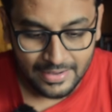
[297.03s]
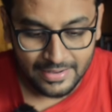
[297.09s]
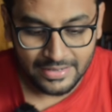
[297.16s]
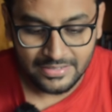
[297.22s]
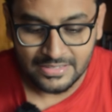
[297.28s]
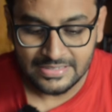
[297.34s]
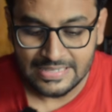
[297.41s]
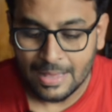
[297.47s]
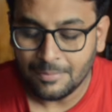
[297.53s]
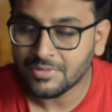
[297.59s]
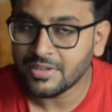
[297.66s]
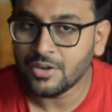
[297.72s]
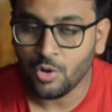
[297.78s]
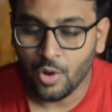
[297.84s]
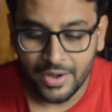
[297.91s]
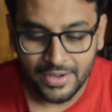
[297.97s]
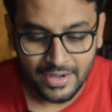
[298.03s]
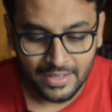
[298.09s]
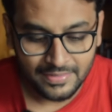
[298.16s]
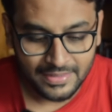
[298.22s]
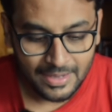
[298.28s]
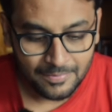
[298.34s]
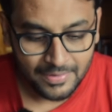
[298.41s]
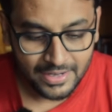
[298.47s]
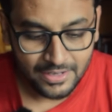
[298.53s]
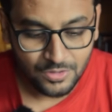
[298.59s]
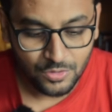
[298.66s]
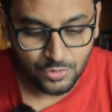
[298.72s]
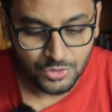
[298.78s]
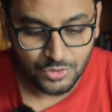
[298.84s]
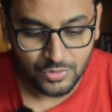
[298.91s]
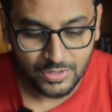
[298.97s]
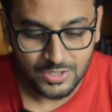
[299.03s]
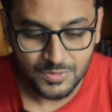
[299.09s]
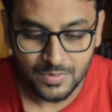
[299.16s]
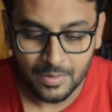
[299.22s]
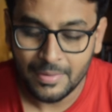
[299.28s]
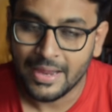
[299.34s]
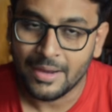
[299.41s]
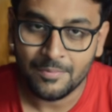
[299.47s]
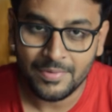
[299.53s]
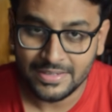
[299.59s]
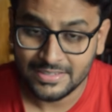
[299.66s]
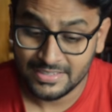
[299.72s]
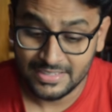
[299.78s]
Next is Samsung Noida. They have taken two students from MTech